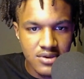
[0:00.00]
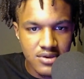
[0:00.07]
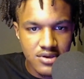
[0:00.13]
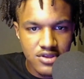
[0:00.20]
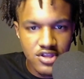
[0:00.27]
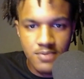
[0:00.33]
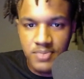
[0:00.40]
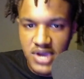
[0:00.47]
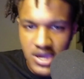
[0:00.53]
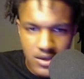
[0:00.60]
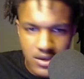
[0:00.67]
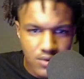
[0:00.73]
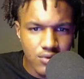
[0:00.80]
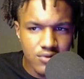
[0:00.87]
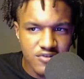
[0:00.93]
The
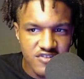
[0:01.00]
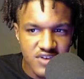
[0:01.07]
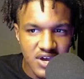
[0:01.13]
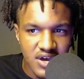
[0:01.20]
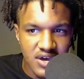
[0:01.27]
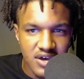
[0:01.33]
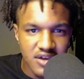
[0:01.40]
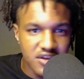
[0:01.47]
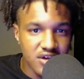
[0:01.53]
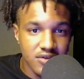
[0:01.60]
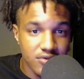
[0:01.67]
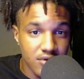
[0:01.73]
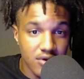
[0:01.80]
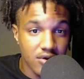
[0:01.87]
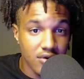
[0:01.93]
Bengals get
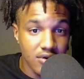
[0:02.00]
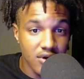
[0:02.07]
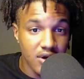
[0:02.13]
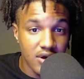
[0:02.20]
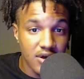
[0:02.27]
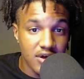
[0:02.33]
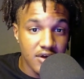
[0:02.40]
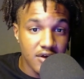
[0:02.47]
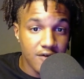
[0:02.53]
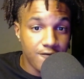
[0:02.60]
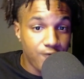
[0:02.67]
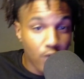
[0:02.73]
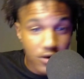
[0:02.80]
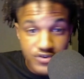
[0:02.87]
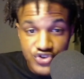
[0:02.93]
their
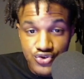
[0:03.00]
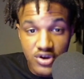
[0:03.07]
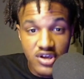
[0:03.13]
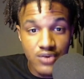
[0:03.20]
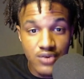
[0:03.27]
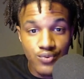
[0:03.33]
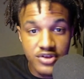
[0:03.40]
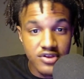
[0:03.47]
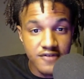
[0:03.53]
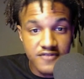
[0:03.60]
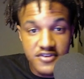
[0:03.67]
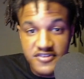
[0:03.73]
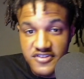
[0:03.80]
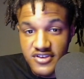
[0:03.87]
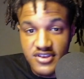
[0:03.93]
fourth straight win of the
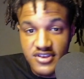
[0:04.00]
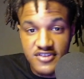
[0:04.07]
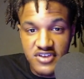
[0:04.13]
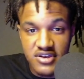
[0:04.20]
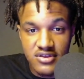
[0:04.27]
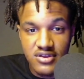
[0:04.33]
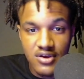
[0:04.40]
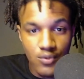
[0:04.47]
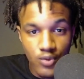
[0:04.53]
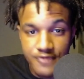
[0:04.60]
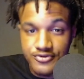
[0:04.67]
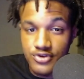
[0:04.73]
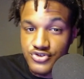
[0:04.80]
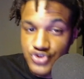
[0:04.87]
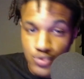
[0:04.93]
season with
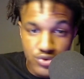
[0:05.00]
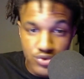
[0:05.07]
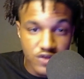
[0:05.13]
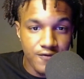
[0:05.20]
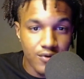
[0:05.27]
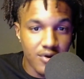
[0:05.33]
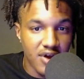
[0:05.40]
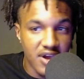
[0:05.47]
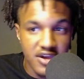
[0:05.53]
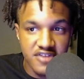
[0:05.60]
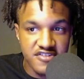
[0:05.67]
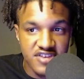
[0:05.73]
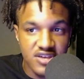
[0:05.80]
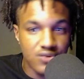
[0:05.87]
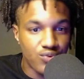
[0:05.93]
their
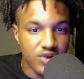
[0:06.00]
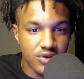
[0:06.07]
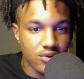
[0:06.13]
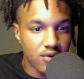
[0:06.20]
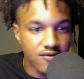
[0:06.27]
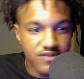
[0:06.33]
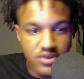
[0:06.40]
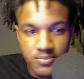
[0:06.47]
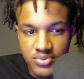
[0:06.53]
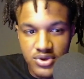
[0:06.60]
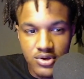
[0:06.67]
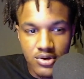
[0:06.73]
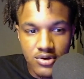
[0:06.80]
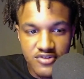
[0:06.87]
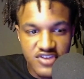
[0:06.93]
24-18 win over the
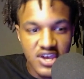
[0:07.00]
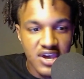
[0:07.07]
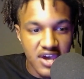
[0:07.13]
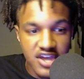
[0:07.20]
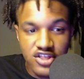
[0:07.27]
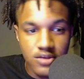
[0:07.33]
Bills, and the